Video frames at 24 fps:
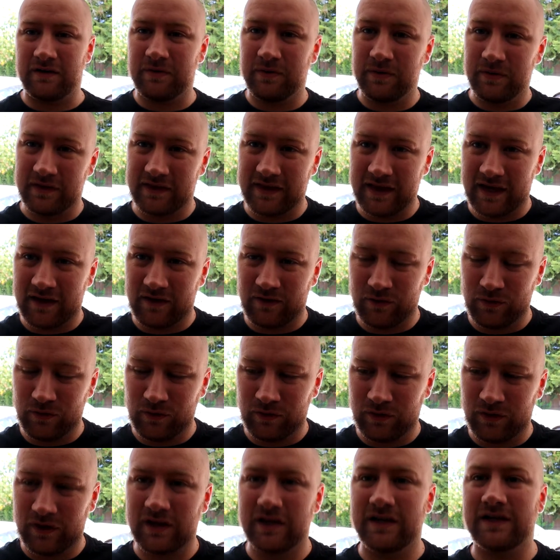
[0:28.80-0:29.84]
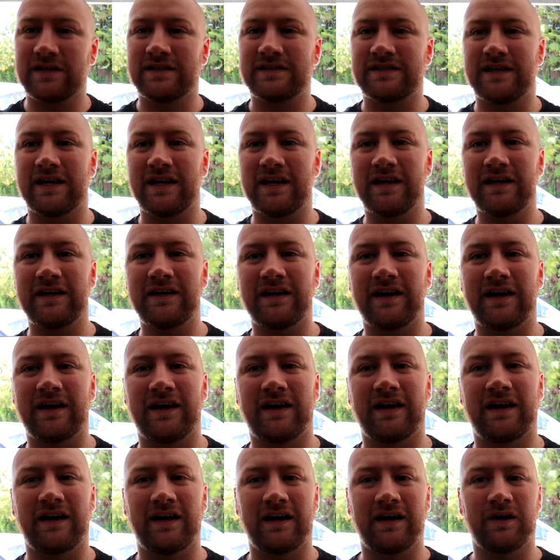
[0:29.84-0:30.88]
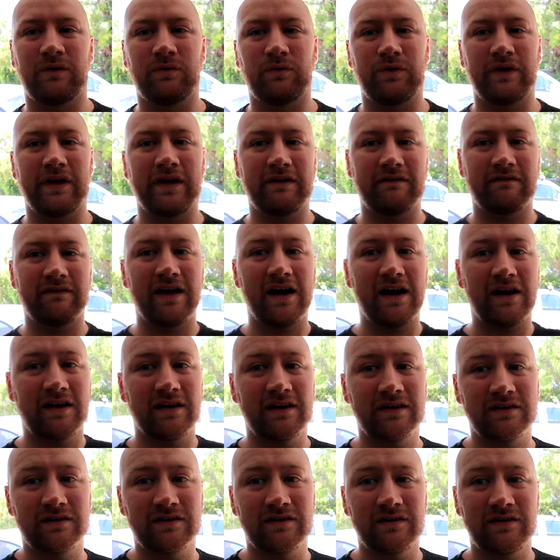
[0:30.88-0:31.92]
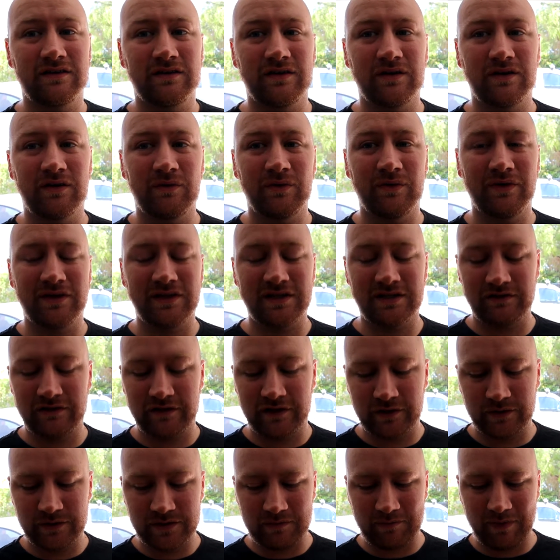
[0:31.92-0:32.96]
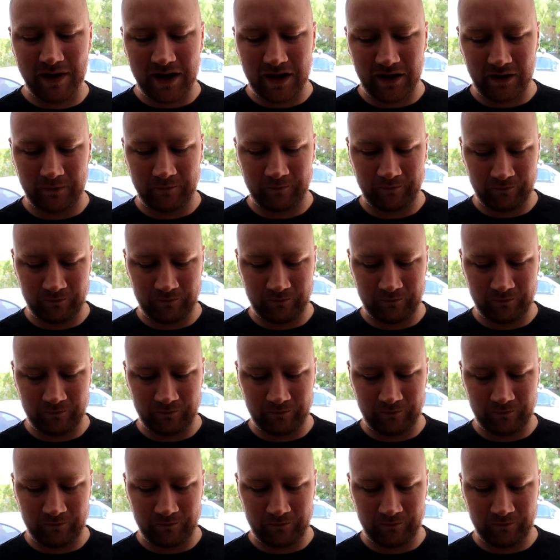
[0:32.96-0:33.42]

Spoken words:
With that all said, we'll get right into what this video is about.